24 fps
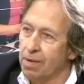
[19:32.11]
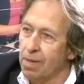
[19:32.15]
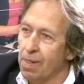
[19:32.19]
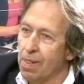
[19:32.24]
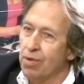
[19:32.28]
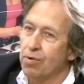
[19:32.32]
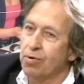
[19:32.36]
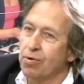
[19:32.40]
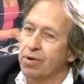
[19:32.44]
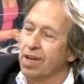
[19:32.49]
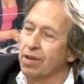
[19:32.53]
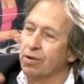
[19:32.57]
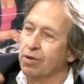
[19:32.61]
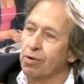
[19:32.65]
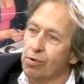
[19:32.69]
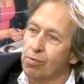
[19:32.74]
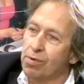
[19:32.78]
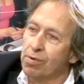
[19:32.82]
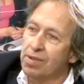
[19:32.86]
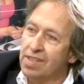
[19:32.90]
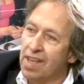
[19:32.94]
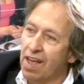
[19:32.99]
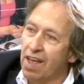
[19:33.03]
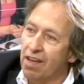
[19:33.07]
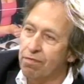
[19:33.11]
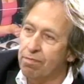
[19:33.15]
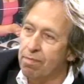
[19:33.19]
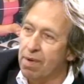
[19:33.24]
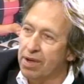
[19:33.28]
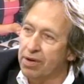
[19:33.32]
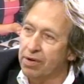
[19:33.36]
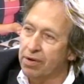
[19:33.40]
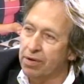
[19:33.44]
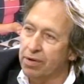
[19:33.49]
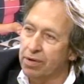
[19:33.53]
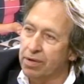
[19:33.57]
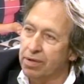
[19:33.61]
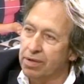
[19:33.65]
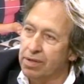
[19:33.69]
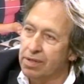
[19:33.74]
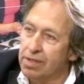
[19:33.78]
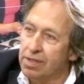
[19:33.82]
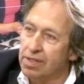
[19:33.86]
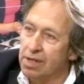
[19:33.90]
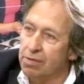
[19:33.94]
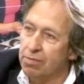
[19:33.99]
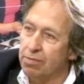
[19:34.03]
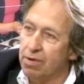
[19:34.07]
You can always have better
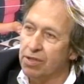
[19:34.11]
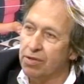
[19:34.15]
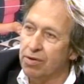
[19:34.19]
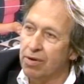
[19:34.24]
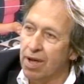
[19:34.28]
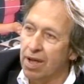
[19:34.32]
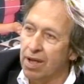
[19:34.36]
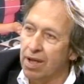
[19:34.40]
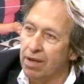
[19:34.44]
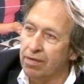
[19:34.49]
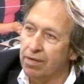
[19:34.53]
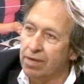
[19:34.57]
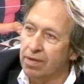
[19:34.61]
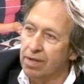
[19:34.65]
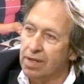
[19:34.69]
than what you have.